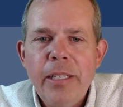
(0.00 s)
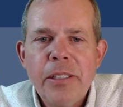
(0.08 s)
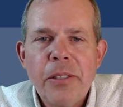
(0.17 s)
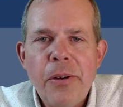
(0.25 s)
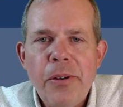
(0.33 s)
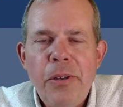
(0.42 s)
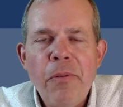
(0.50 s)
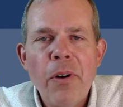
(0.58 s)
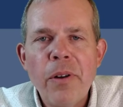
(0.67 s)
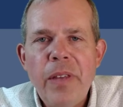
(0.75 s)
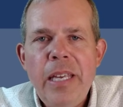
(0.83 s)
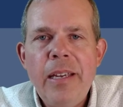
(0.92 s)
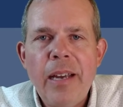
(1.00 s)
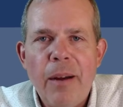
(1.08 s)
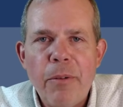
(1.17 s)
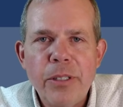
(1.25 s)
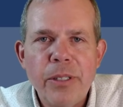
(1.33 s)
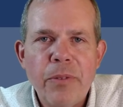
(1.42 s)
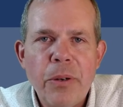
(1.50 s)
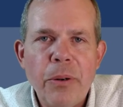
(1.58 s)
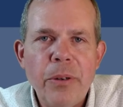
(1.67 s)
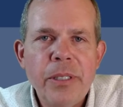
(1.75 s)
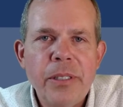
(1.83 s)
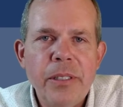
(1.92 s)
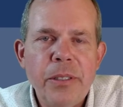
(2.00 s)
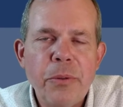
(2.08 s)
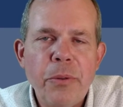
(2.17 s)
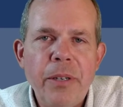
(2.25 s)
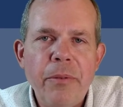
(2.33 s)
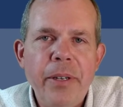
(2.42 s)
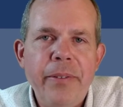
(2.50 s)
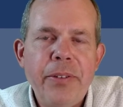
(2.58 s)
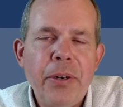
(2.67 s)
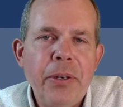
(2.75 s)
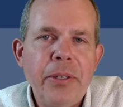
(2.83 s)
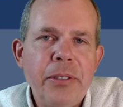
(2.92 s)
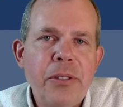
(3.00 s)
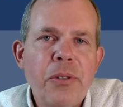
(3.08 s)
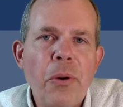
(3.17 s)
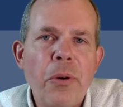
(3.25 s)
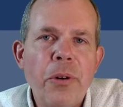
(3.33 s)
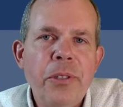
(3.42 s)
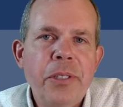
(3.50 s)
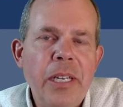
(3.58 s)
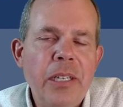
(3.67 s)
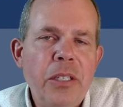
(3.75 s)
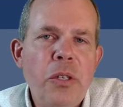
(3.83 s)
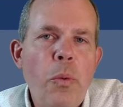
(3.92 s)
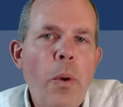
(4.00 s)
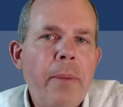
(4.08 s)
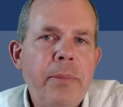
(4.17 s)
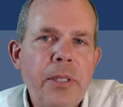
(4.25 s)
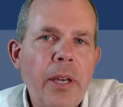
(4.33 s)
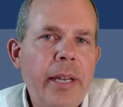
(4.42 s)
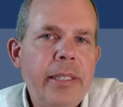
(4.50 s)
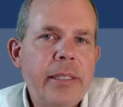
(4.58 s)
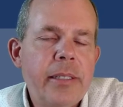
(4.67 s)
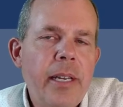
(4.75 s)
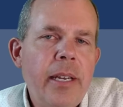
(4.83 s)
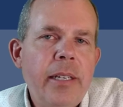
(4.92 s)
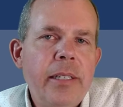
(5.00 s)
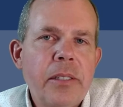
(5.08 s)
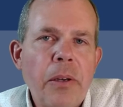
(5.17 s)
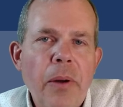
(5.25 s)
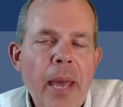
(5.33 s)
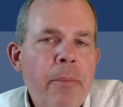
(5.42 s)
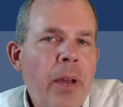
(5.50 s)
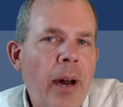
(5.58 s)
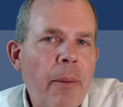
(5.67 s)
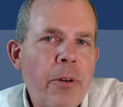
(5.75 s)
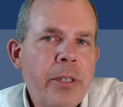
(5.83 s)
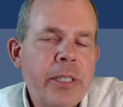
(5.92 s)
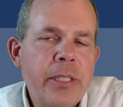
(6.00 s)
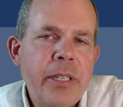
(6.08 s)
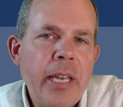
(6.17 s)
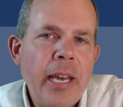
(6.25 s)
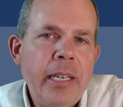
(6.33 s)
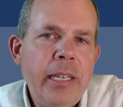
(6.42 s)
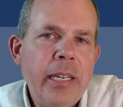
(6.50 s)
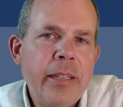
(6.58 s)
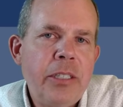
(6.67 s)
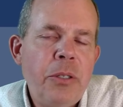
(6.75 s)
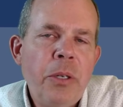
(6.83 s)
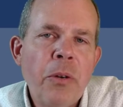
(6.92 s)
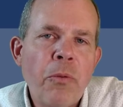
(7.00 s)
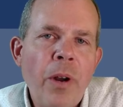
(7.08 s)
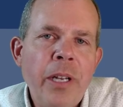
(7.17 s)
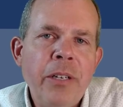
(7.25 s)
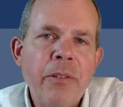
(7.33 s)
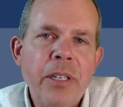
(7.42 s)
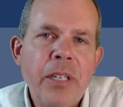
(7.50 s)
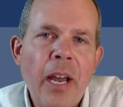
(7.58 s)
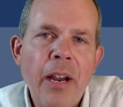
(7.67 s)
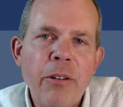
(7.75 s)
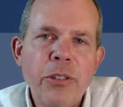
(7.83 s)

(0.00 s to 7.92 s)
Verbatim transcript: So you've heard of e-commerce, of course, is when we've turned stores into websites. So m-commerce is the idea that you can run your entire